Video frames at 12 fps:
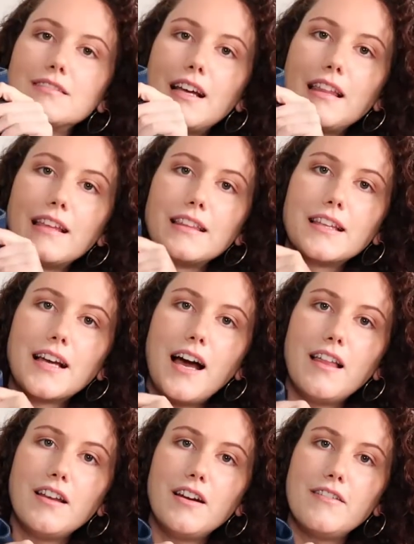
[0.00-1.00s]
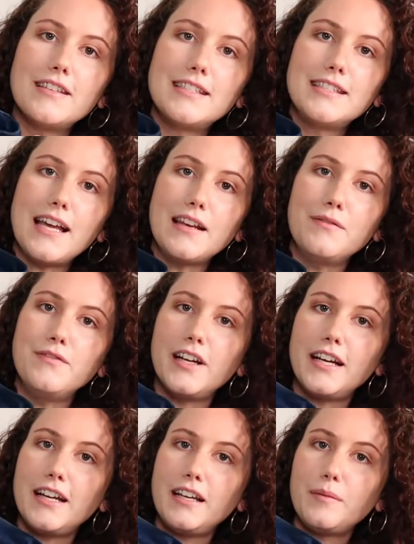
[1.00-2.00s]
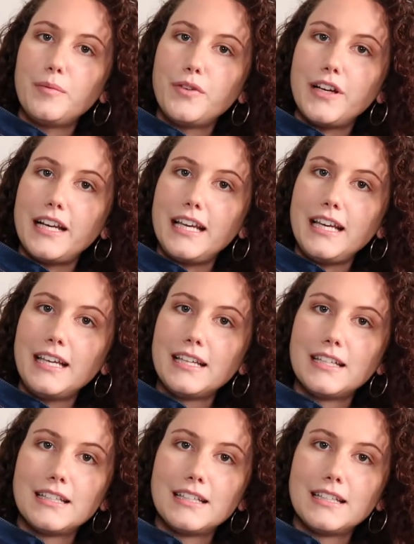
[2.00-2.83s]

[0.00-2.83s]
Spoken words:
I like the color of this denim, very pretty.